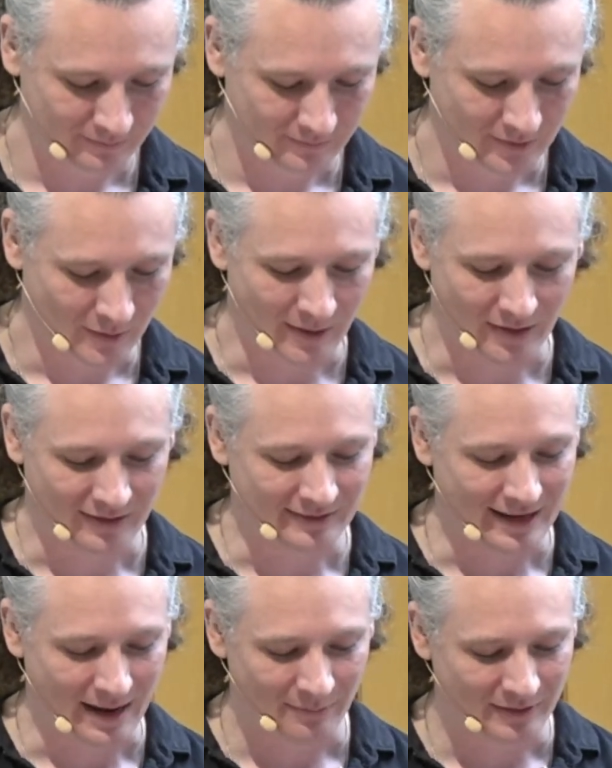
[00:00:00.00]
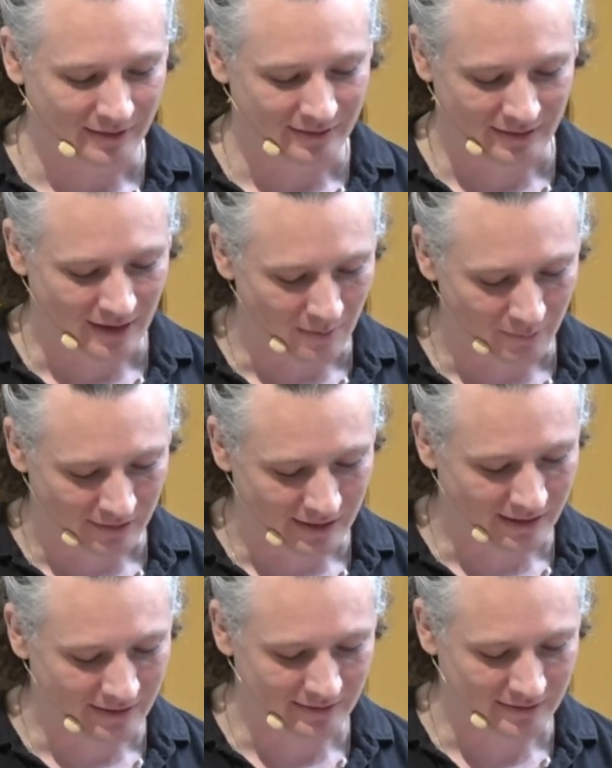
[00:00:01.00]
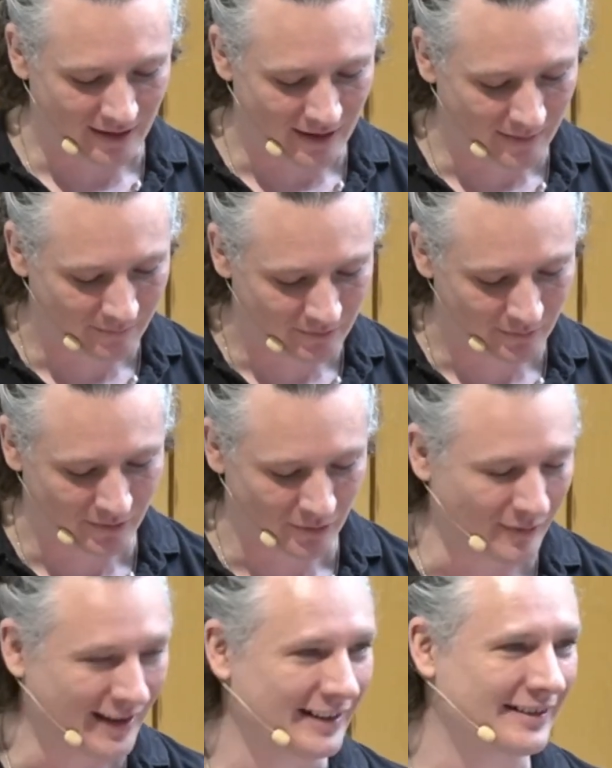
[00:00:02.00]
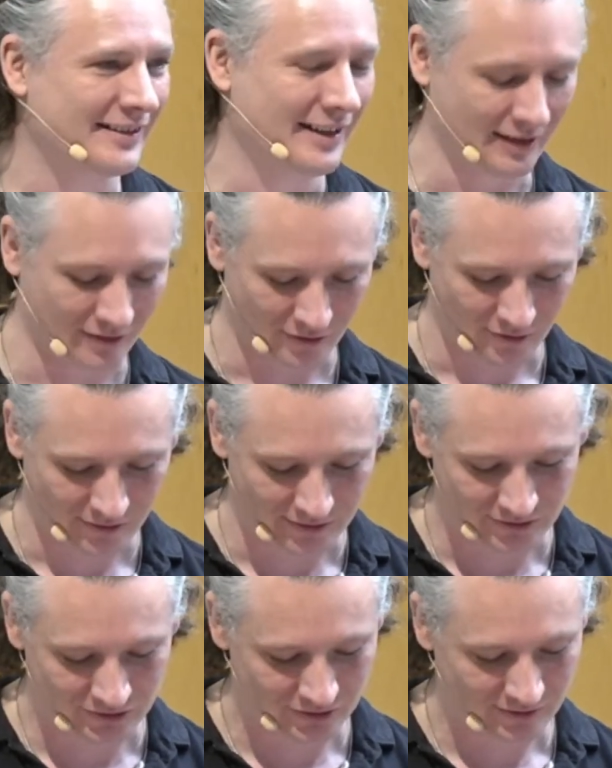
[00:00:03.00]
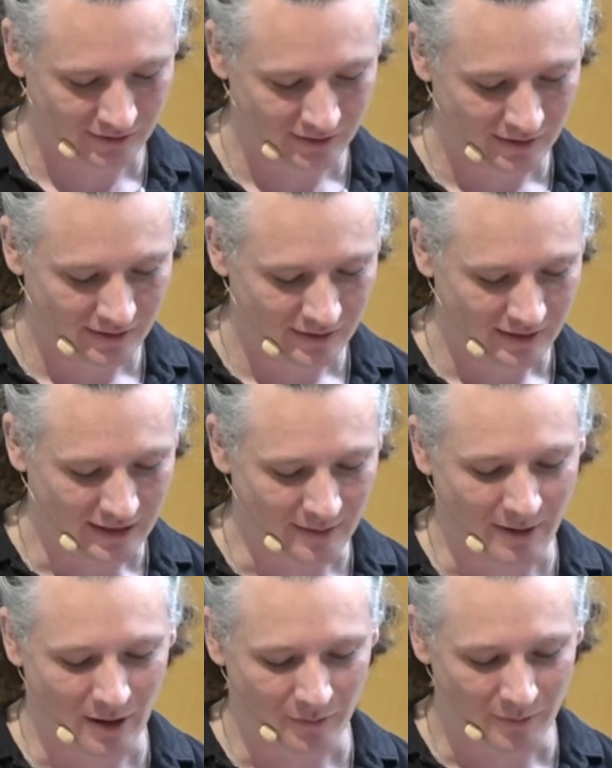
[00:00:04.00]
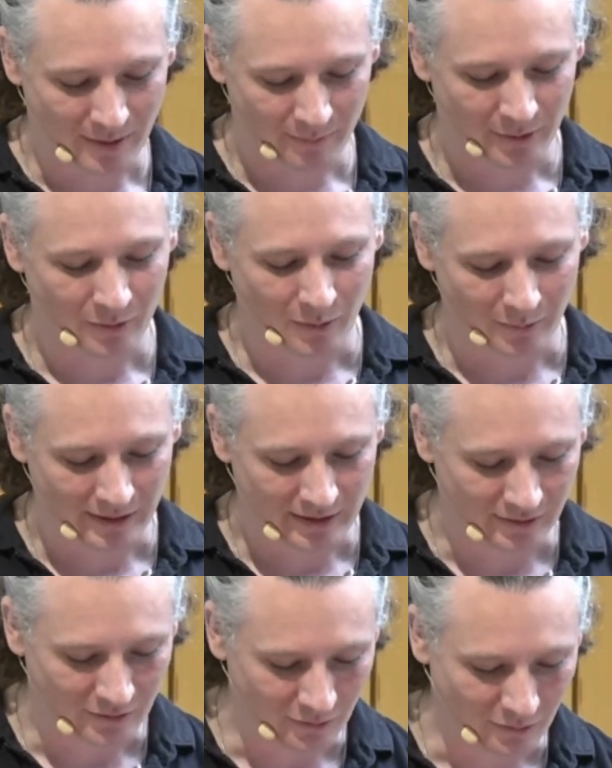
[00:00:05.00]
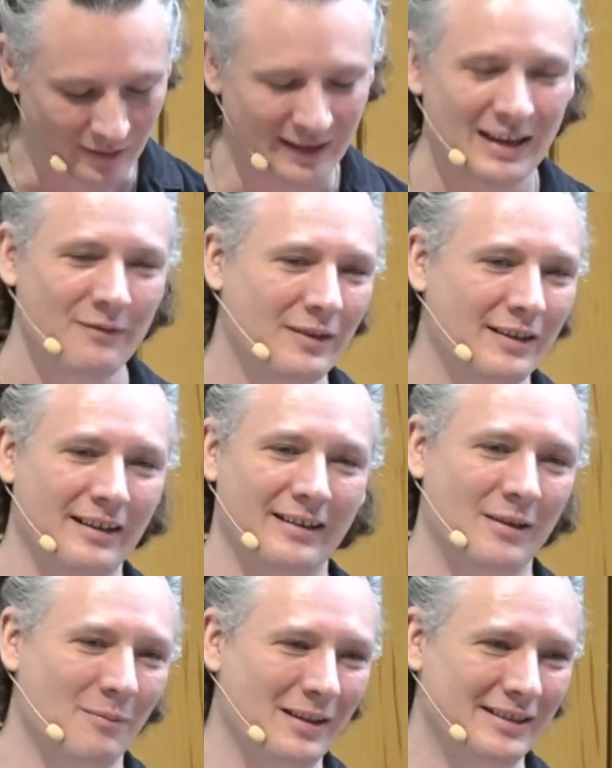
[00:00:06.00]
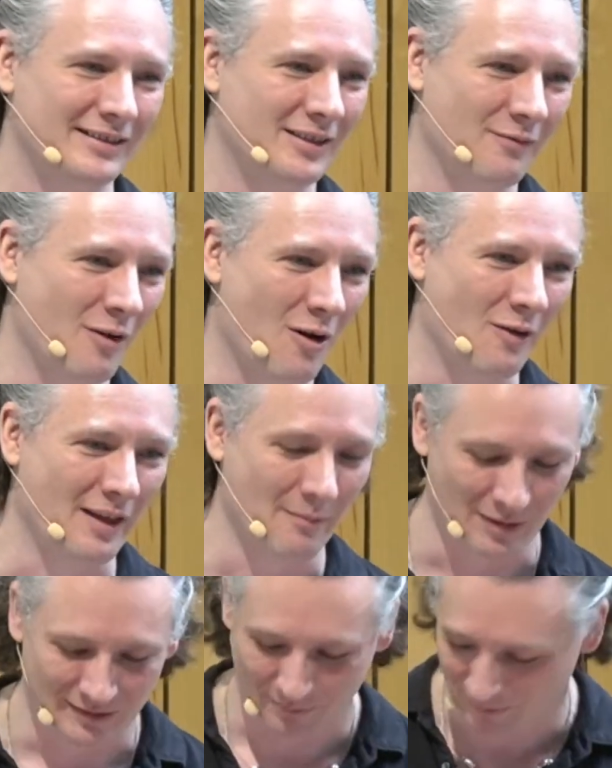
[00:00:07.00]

about adapting to complicated times with grace and courage, and about remembering what we can do even in the midst of all that must be